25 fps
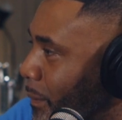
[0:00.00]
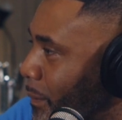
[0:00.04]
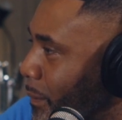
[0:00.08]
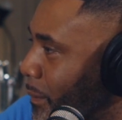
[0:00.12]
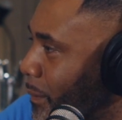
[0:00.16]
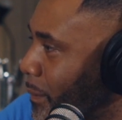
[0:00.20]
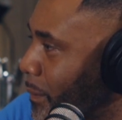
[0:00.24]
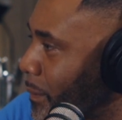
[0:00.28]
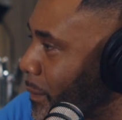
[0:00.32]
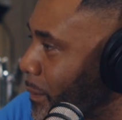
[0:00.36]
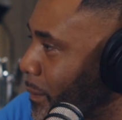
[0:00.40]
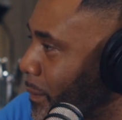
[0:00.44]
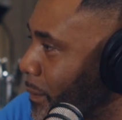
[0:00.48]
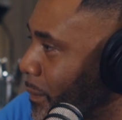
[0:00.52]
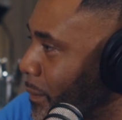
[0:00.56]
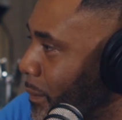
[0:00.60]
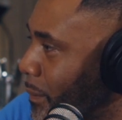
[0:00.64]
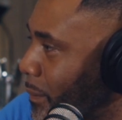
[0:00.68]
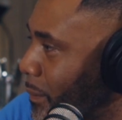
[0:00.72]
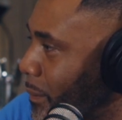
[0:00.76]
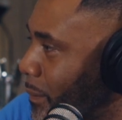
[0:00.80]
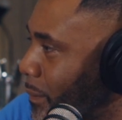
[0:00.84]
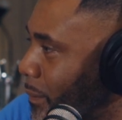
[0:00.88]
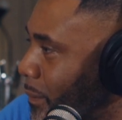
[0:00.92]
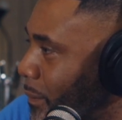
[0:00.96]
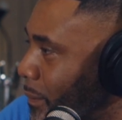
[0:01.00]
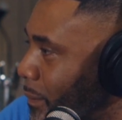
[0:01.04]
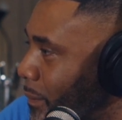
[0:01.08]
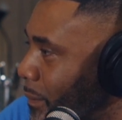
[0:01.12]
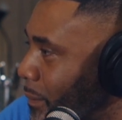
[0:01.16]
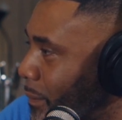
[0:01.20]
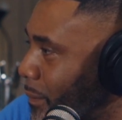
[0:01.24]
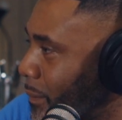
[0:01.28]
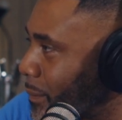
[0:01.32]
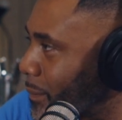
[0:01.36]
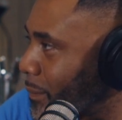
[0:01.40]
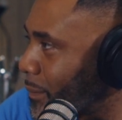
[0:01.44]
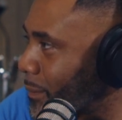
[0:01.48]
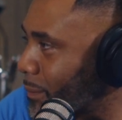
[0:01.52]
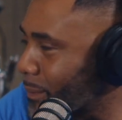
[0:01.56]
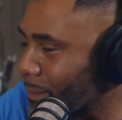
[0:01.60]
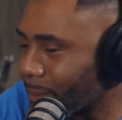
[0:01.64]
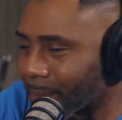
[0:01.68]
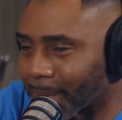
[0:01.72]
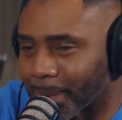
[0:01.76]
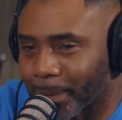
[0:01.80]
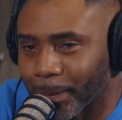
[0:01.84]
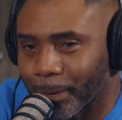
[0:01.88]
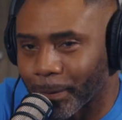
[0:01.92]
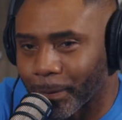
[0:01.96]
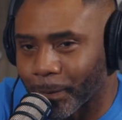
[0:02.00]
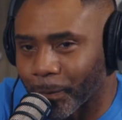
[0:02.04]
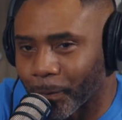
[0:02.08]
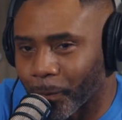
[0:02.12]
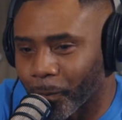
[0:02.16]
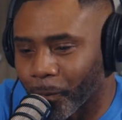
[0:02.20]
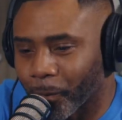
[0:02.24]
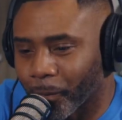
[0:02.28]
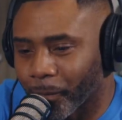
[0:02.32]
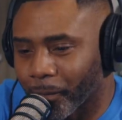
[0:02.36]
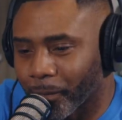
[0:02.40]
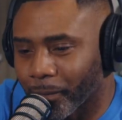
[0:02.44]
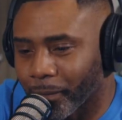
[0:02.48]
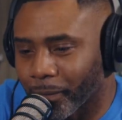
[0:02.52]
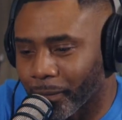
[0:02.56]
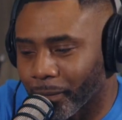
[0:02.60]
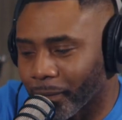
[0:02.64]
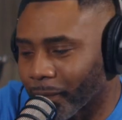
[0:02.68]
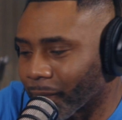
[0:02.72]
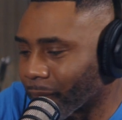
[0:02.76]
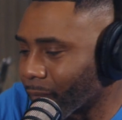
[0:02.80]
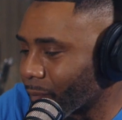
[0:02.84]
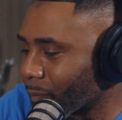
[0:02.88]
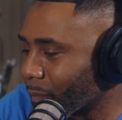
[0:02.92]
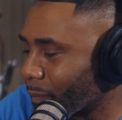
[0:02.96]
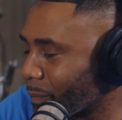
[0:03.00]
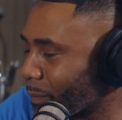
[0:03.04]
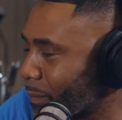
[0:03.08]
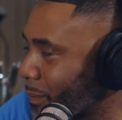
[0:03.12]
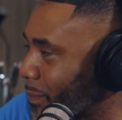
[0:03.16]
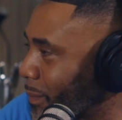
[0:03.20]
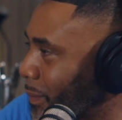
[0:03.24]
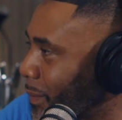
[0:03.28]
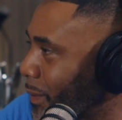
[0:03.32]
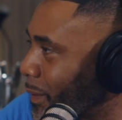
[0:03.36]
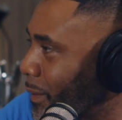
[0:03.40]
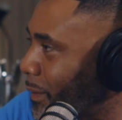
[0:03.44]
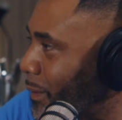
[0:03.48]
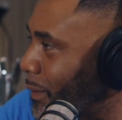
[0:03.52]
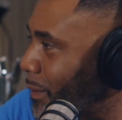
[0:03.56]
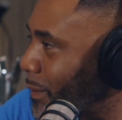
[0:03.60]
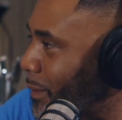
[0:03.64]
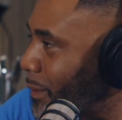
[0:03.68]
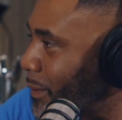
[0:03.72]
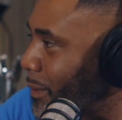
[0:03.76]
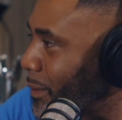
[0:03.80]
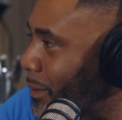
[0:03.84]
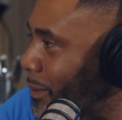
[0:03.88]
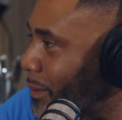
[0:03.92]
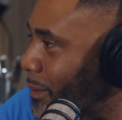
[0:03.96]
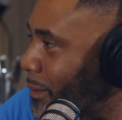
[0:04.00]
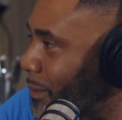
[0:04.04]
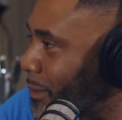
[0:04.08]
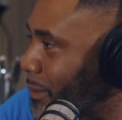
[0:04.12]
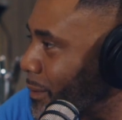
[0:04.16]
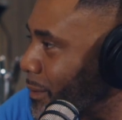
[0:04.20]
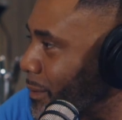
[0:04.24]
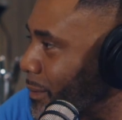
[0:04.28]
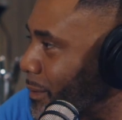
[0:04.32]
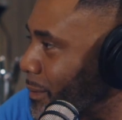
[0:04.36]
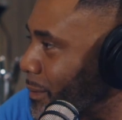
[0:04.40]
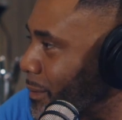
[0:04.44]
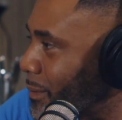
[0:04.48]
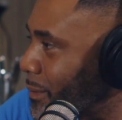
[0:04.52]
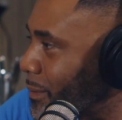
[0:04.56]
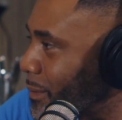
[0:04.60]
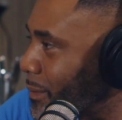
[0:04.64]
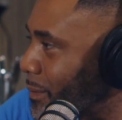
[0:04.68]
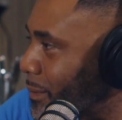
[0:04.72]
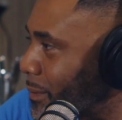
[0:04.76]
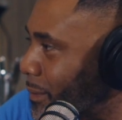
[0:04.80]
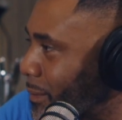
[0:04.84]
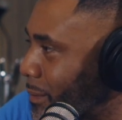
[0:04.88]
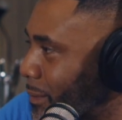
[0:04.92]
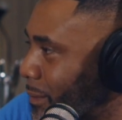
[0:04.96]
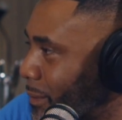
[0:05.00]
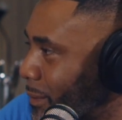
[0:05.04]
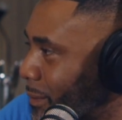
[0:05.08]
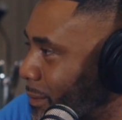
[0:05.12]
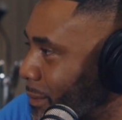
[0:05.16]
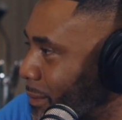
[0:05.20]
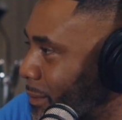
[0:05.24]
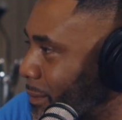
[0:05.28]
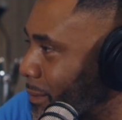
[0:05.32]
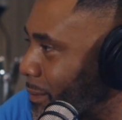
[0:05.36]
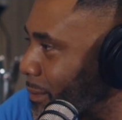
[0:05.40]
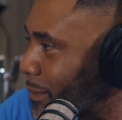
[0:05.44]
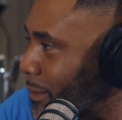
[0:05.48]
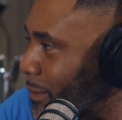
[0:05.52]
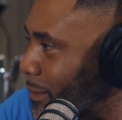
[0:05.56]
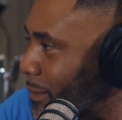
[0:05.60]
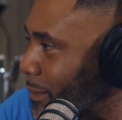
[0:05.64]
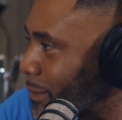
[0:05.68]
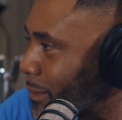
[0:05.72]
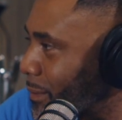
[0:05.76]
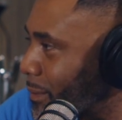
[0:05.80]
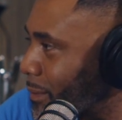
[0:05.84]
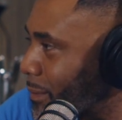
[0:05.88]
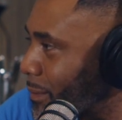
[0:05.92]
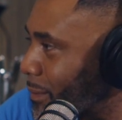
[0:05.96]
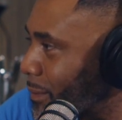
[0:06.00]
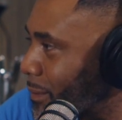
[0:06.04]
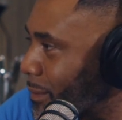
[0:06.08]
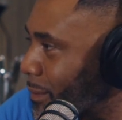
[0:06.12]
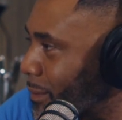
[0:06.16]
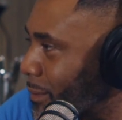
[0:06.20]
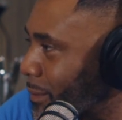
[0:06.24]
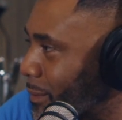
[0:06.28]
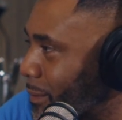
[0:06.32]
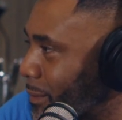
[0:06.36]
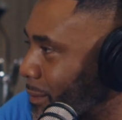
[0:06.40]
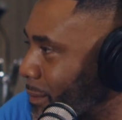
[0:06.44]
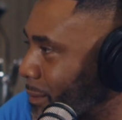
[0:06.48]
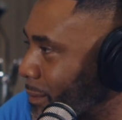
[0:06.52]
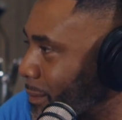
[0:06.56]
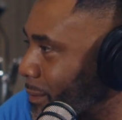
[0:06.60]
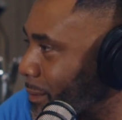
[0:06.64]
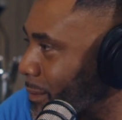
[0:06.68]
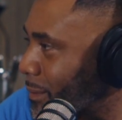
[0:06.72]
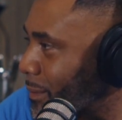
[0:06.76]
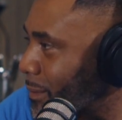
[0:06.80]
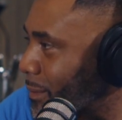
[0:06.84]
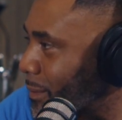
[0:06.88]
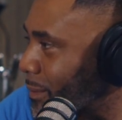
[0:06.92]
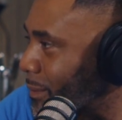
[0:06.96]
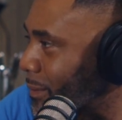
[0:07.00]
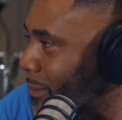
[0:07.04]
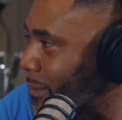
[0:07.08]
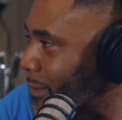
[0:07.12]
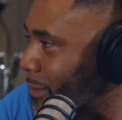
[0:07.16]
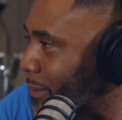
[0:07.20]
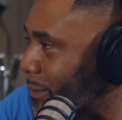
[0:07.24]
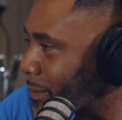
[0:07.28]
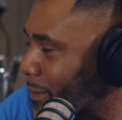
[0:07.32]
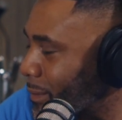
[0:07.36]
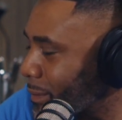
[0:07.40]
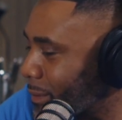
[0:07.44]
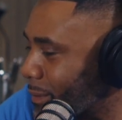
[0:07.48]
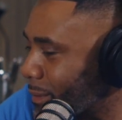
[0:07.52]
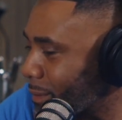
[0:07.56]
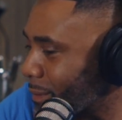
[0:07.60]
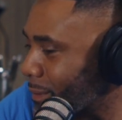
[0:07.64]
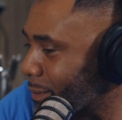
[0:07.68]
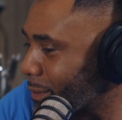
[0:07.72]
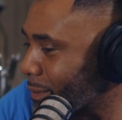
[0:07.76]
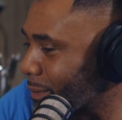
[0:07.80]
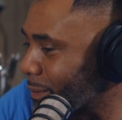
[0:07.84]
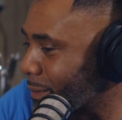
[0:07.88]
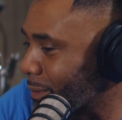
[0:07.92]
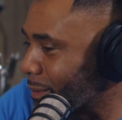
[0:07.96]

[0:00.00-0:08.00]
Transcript: The person shown says nothing.